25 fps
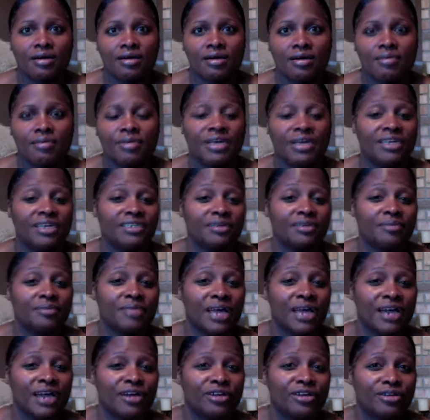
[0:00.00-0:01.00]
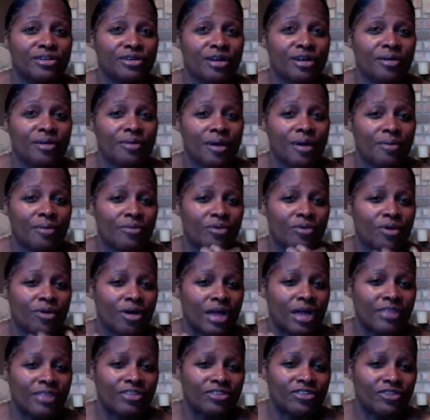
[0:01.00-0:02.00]
because I'm not gonna
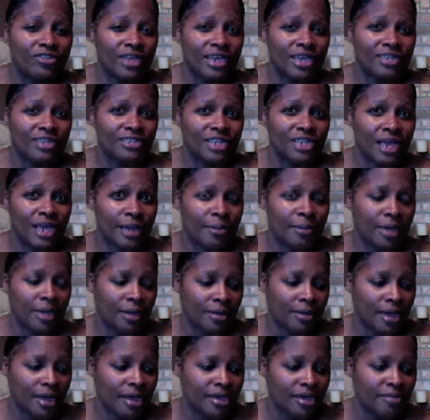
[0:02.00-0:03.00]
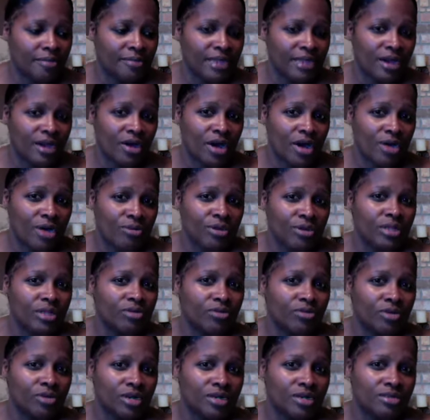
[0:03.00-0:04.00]
at the stage that I'm at, I am now. I really
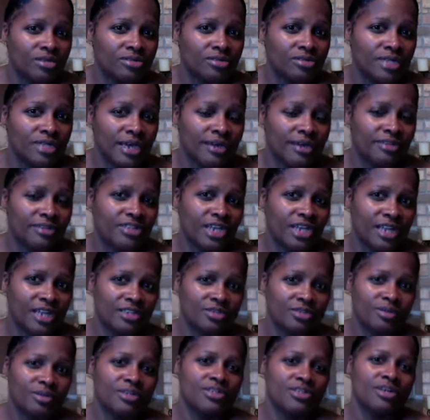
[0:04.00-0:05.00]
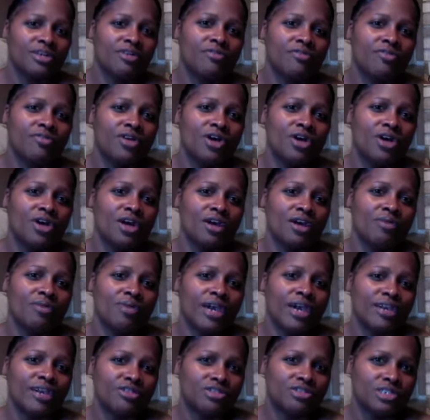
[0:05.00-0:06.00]
want to like challenge myself,
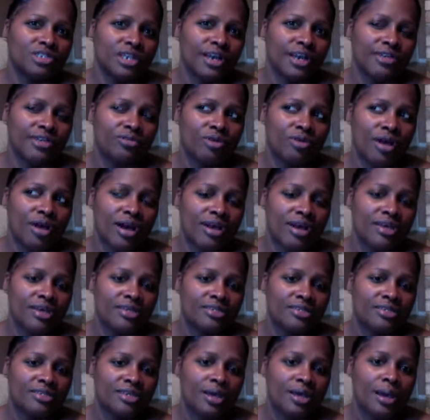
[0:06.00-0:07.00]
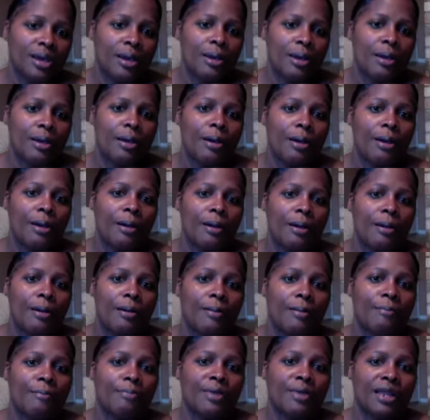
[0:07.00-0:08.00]
exercise wise,
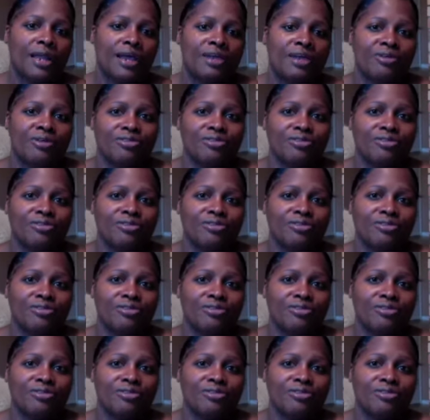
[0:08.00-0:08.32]
um, but I don't